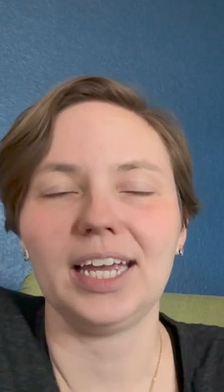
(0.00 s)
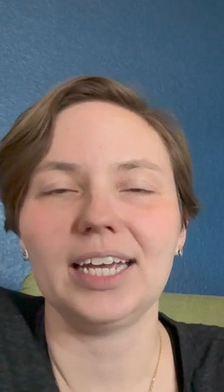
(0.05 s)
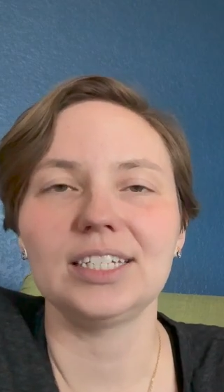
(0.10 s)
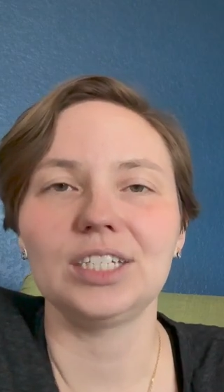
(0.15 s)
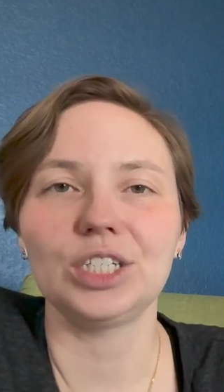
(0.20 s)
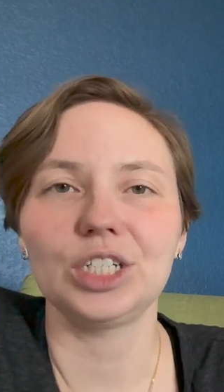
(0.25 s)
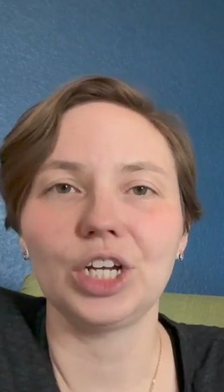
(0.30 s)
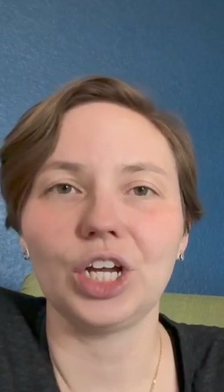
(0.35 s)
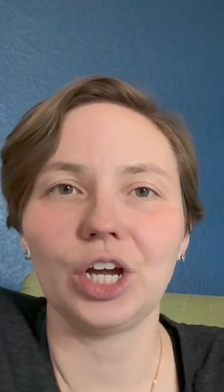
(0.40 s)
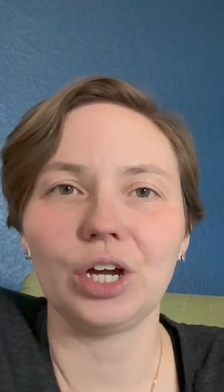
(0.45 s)

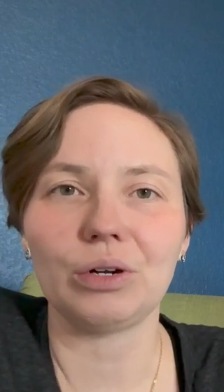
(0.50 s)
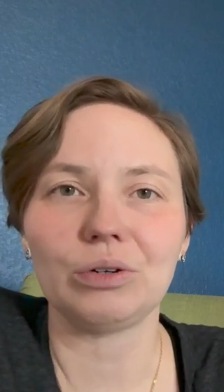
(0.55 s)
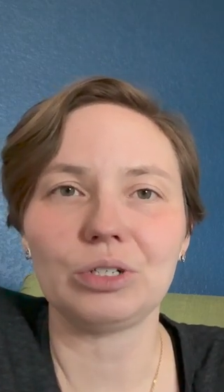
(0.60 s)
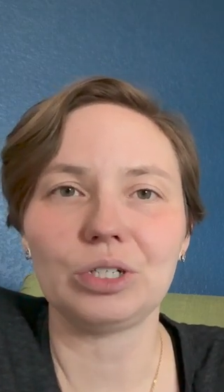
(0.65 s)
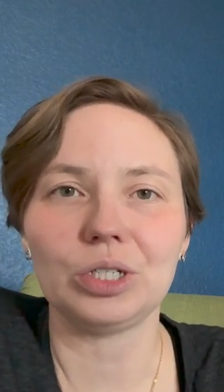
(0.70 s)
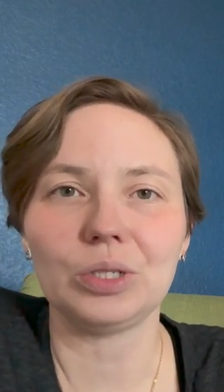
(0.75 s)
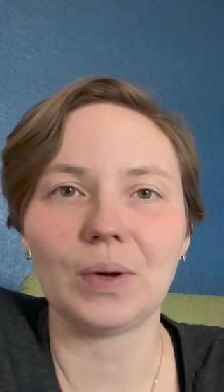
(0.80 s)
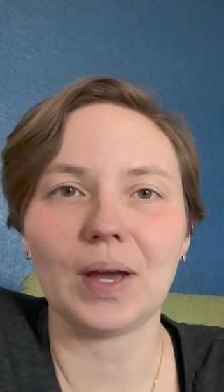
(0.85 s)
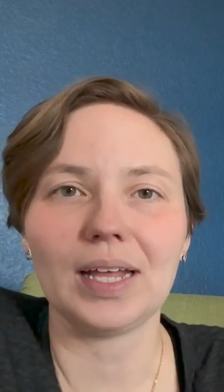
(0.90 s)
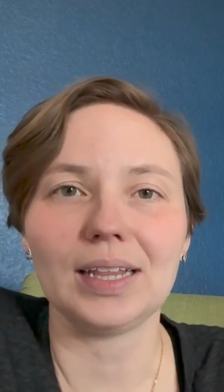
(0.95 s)
is to go
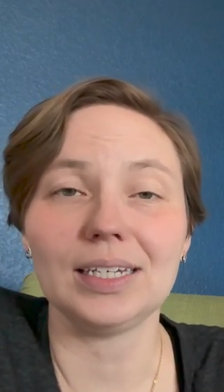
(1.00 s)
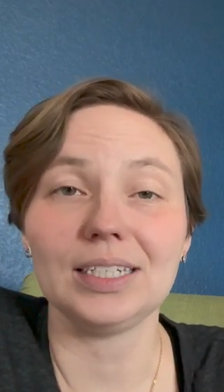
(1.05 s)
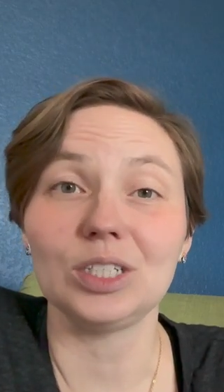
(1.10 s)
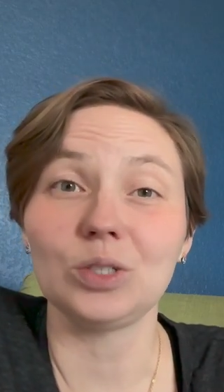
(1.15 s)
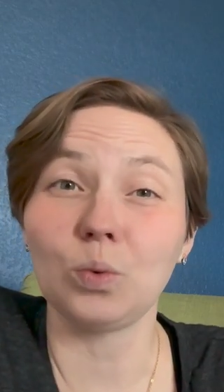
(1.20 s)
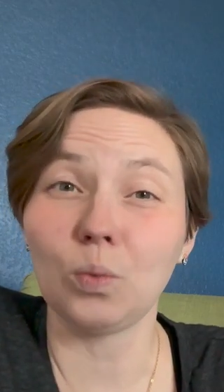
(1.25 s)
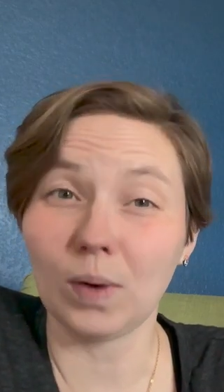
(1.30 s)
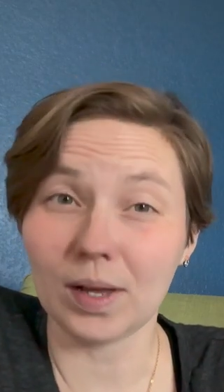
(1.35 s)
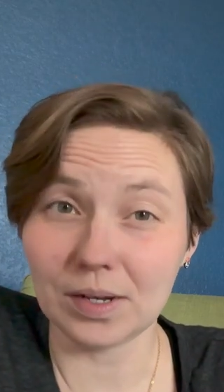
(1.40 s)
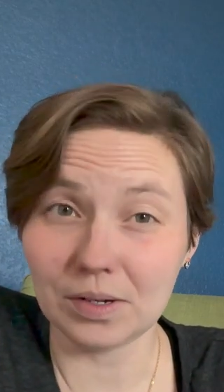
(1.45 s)
to at
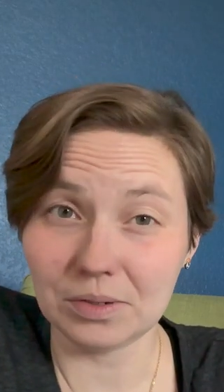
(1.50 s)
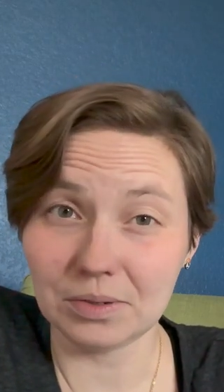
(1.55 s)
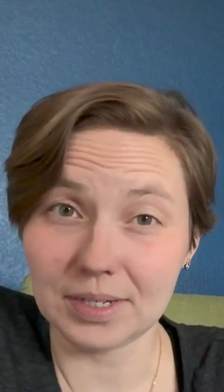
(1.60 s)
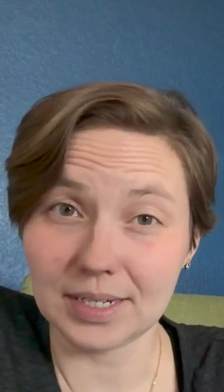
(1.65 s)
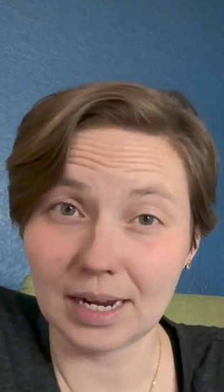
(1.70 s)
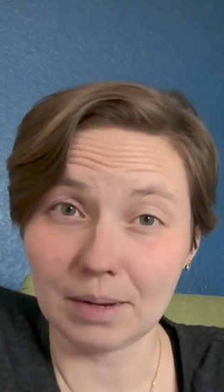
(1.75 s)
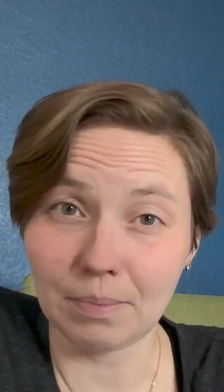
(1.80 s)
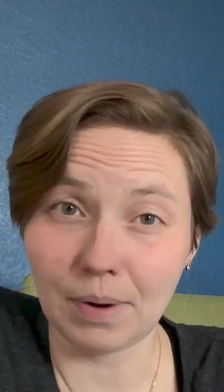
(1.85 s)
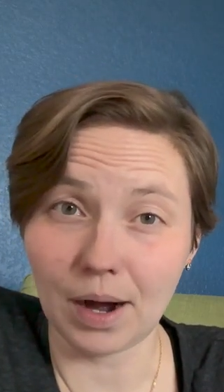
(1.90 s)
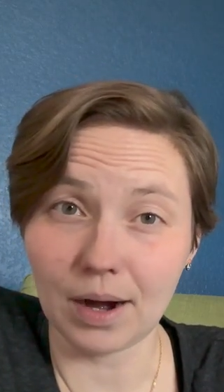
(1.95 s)
least one new
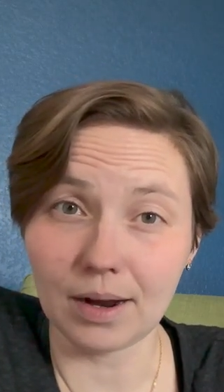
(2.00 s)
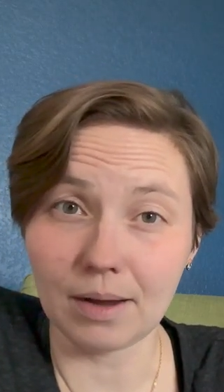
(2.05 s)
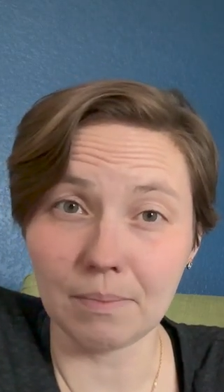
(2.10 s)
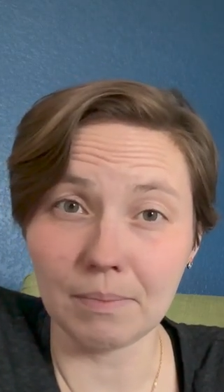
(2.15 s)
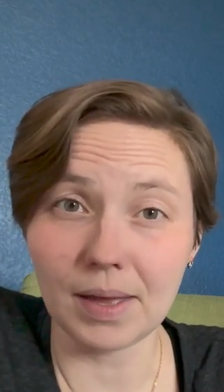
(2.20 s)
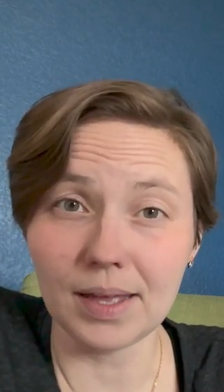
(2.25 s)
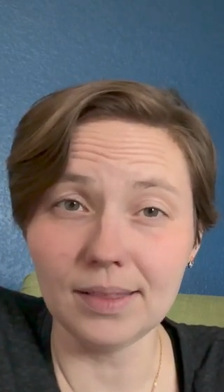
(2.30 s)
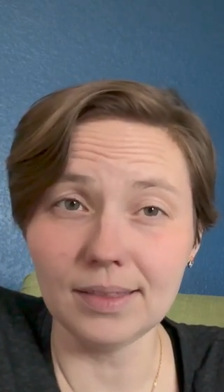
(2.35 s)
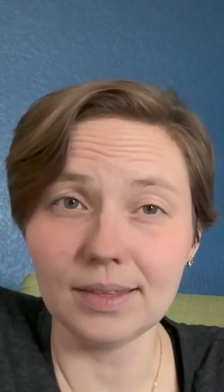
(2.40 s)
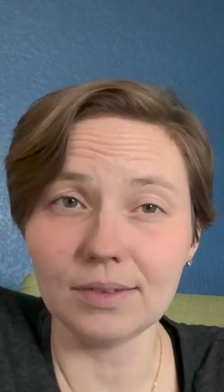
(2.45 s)
state park a
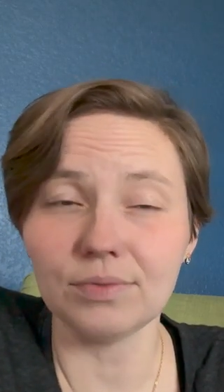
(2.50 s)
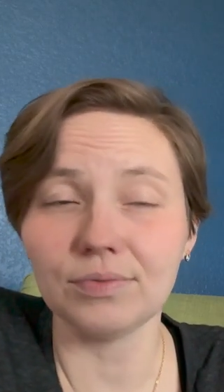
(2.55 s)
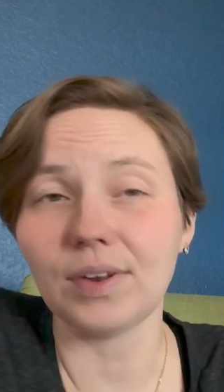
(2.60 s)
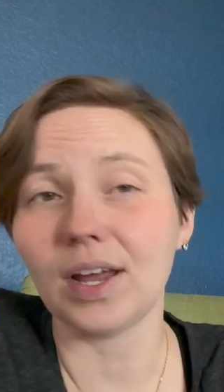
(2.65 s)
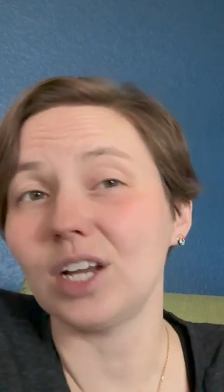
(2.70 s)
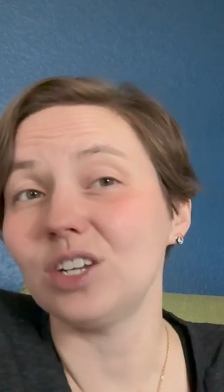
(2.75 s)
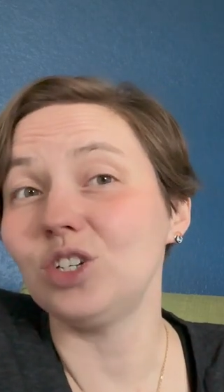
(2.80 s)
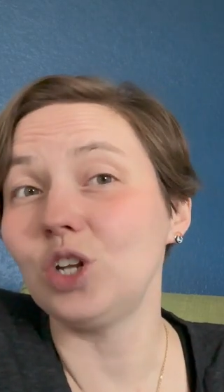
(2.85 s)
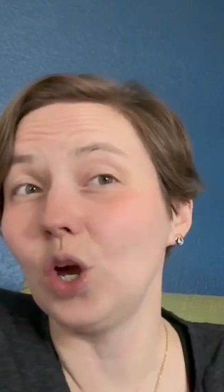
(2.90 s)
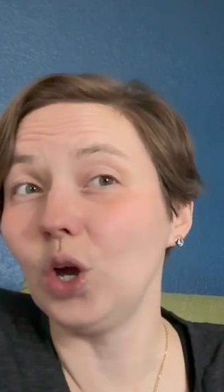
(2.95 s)
month, if
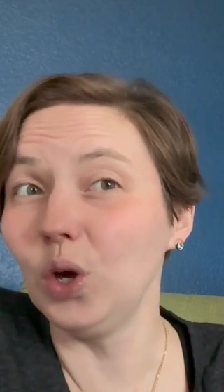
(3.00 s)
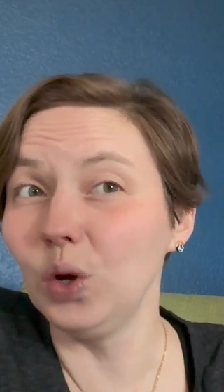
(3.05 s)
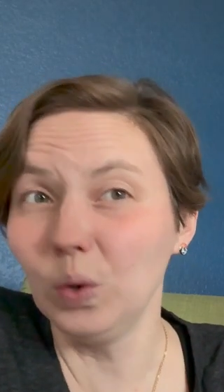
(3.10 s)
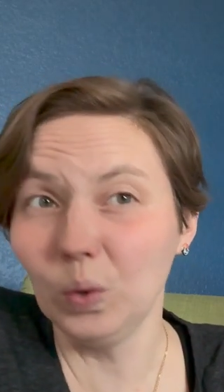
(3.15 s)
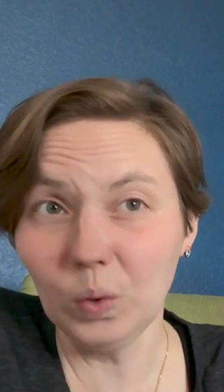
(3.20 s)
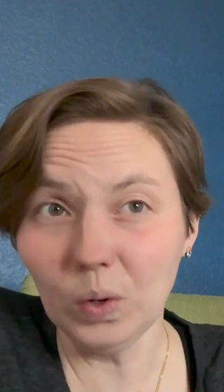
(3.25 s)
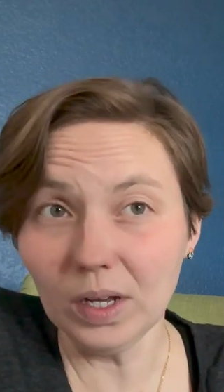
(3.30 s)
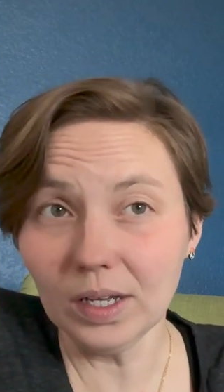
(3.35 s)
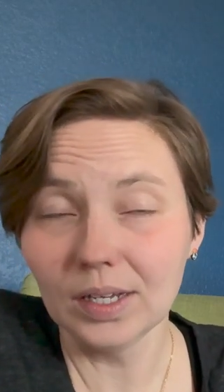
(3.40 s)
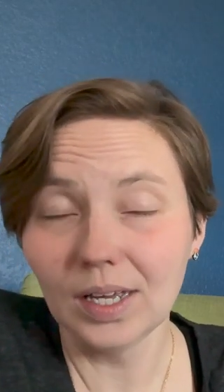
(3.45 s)
not
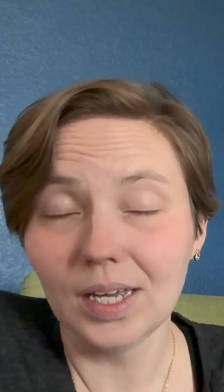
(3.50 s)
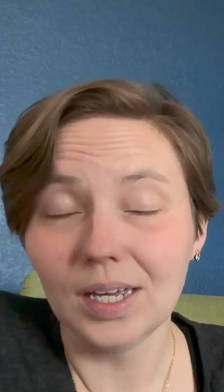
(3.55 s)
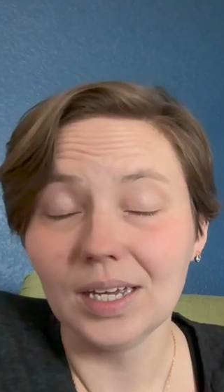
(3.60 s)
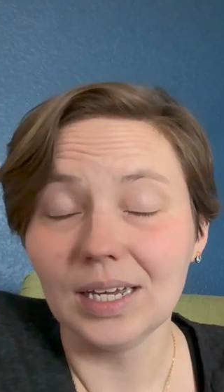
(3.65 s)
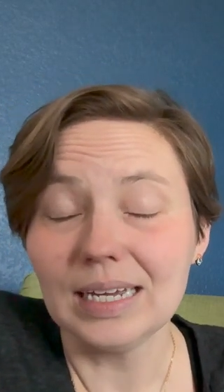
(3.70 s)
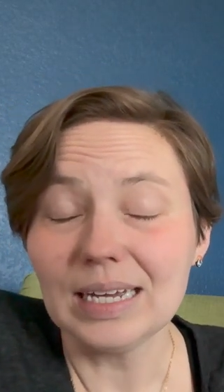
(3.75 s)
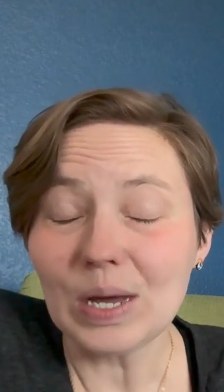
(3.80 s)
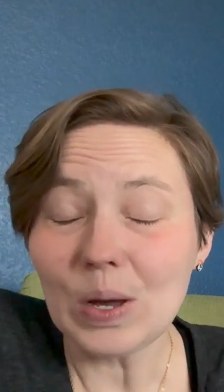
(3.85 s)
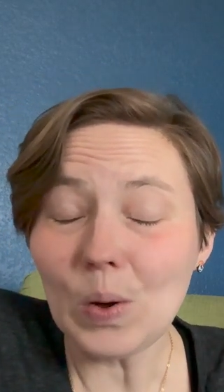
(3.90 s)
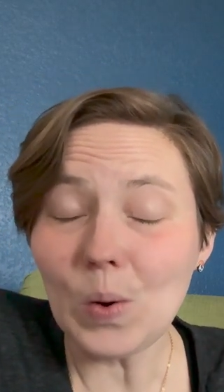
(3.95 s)
two
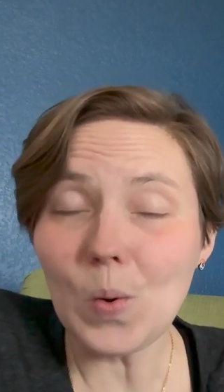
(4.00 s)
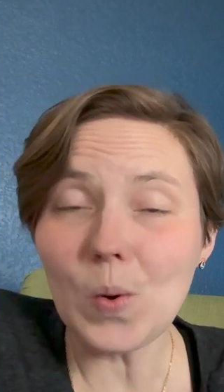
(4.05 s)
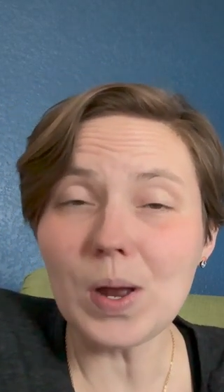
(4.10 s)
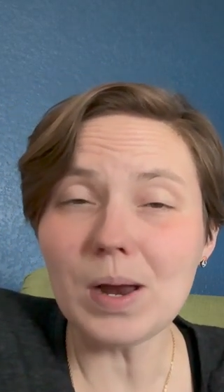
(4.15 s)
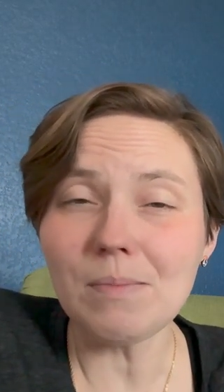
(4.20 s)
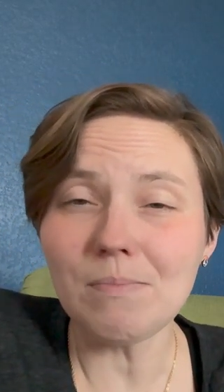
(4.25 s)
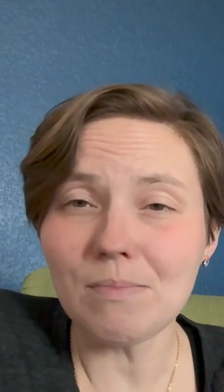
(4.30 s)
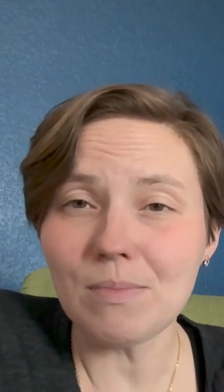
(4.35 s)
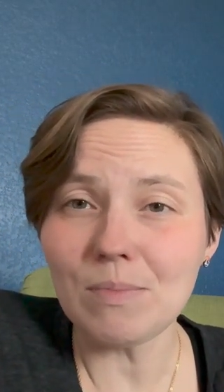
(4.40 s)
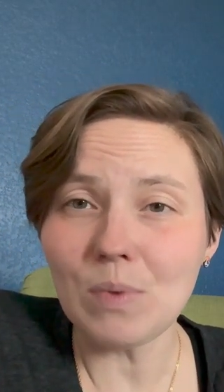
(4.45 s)

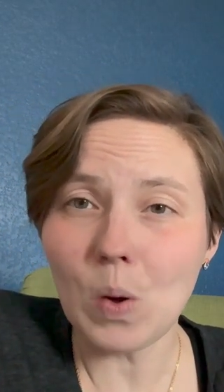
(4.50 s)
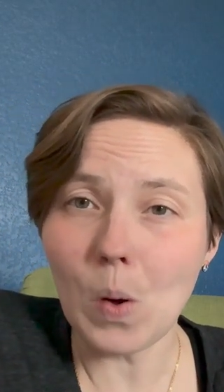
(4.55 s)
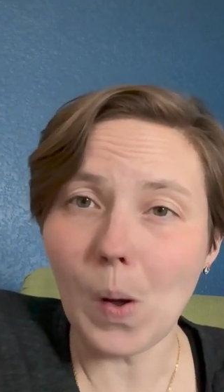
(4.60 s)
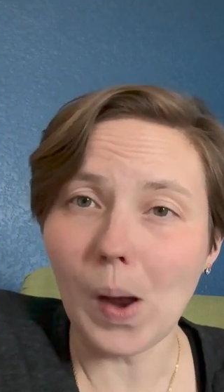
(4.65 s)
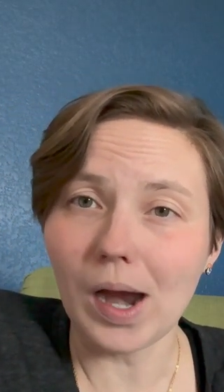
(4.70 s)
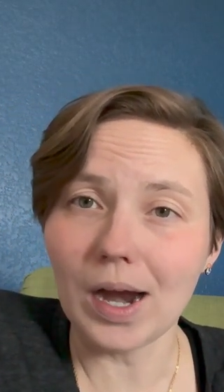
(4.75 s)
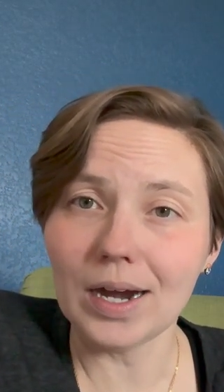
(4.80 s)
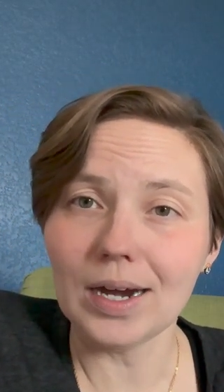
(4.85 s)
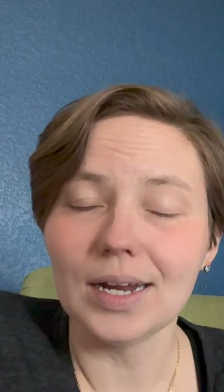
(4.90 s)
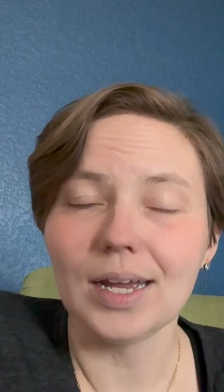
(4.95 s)
or
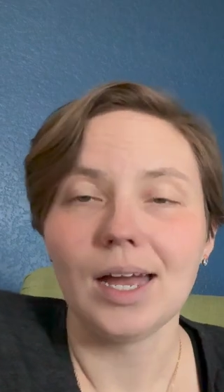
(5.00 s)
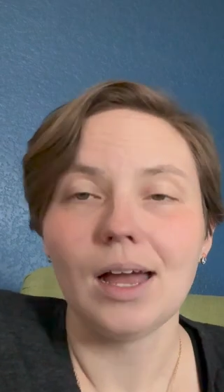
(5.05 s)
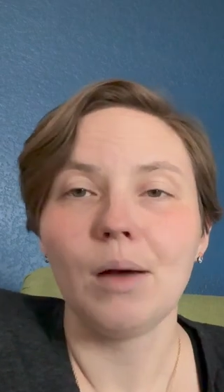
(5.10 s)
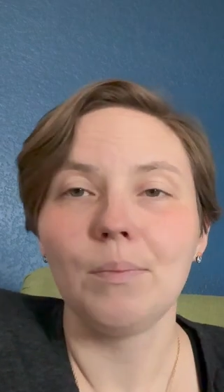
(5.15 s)
more,